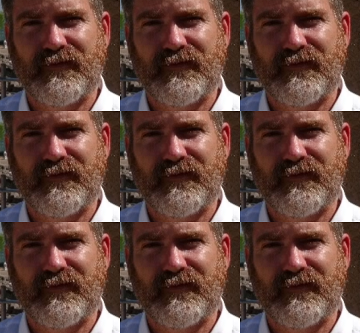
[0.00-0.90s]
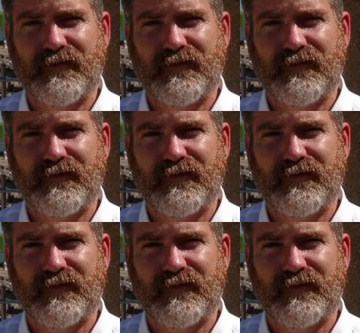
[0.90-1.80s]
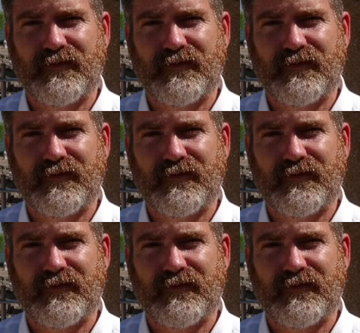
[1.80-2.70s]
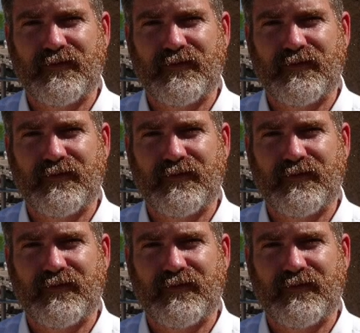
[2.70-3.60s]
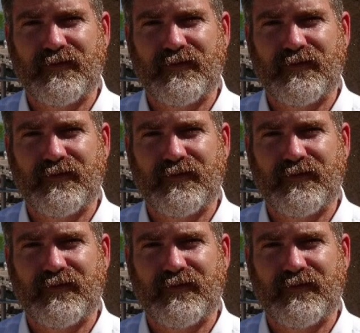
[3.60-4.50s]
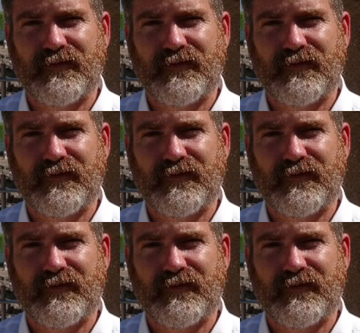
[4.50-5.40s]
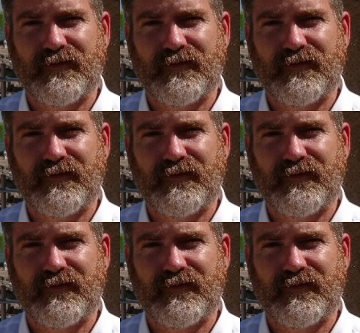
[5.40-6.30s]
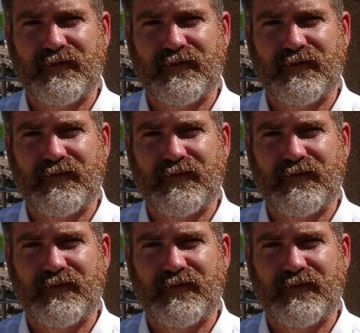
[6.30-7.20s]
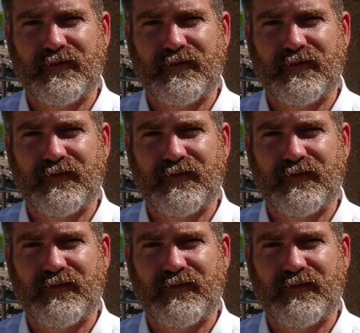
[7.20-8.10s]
The face doesn't move, so there is nothing to read.